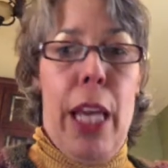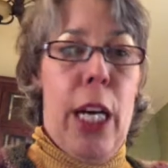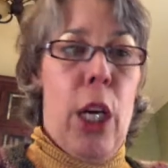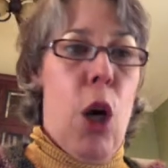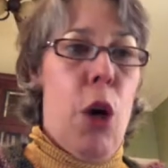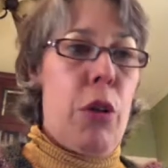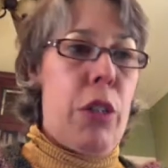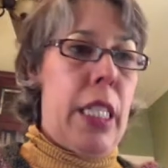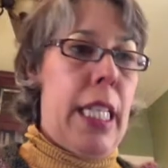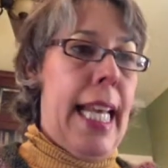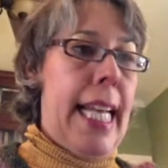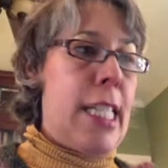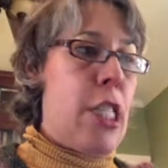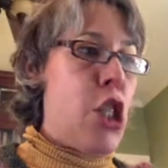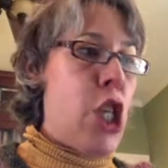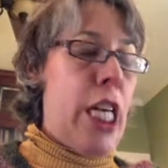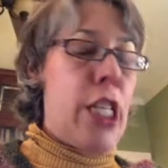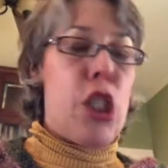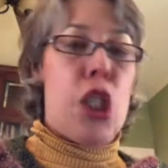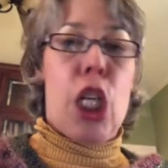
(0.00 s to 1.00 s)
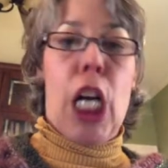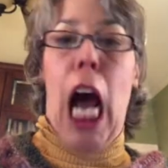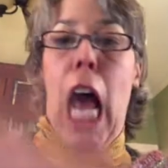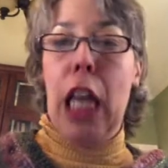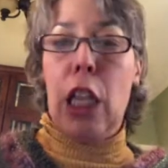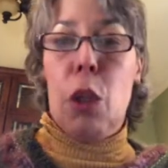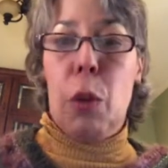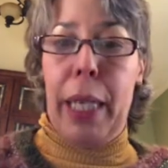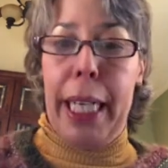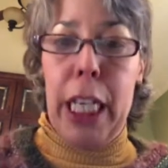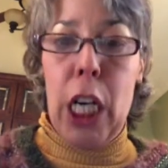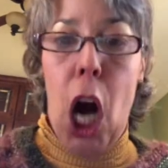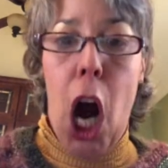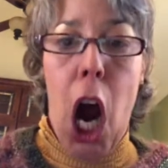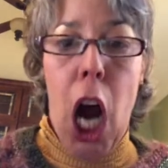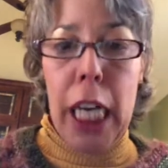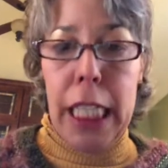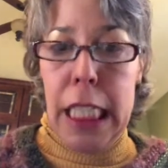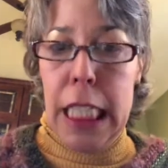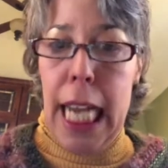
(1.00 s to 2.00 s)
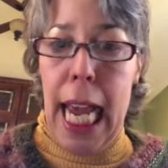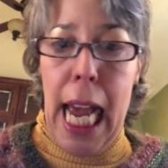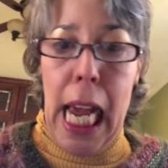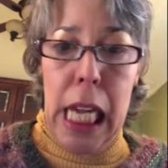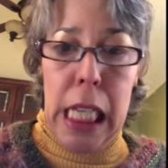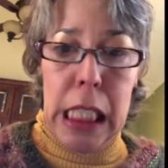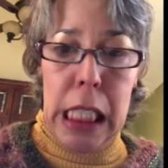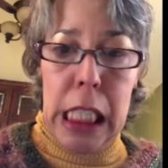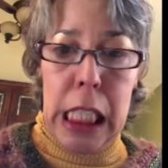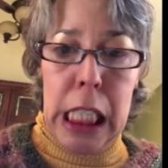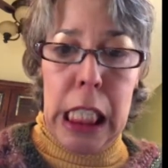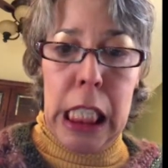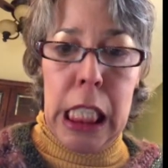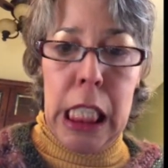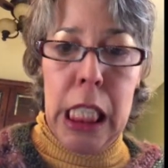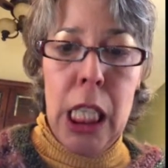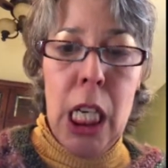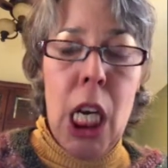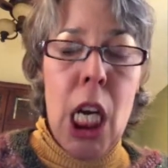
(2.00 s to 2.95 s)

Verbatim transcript: they go to, they judge coloring contests